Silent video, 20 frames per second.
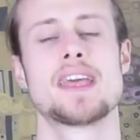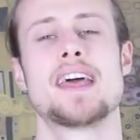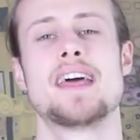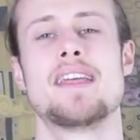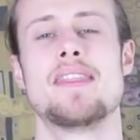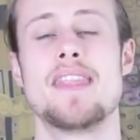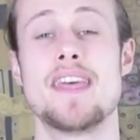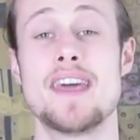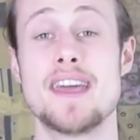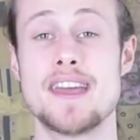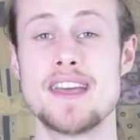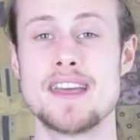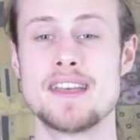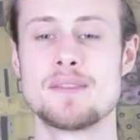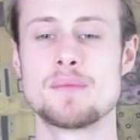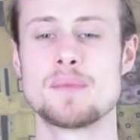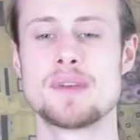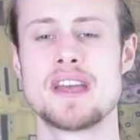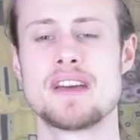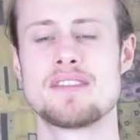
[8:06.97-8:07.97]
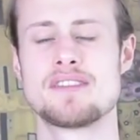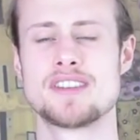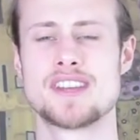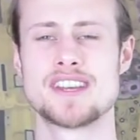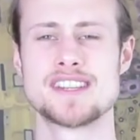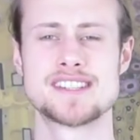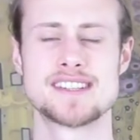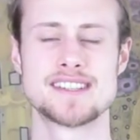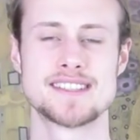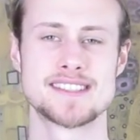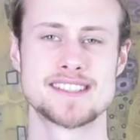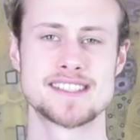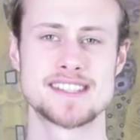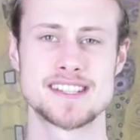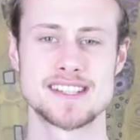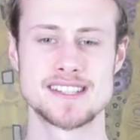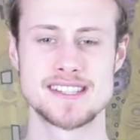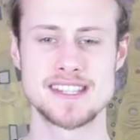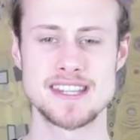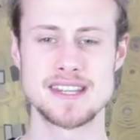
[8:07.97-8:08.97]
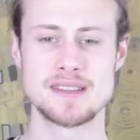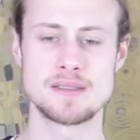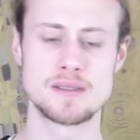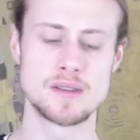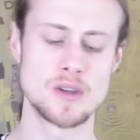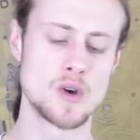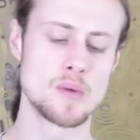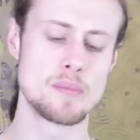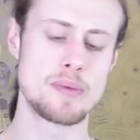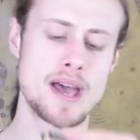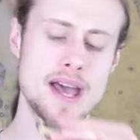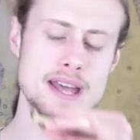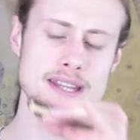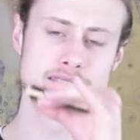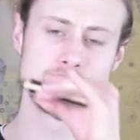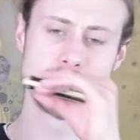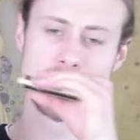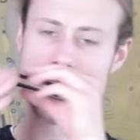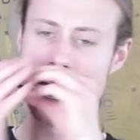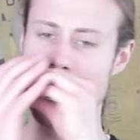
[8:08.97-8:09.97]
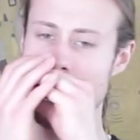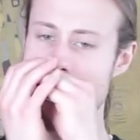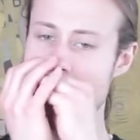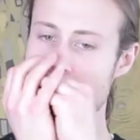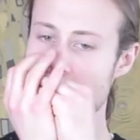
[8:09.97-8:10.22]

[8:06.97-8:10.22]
And then we have a nice little 16th note pattern,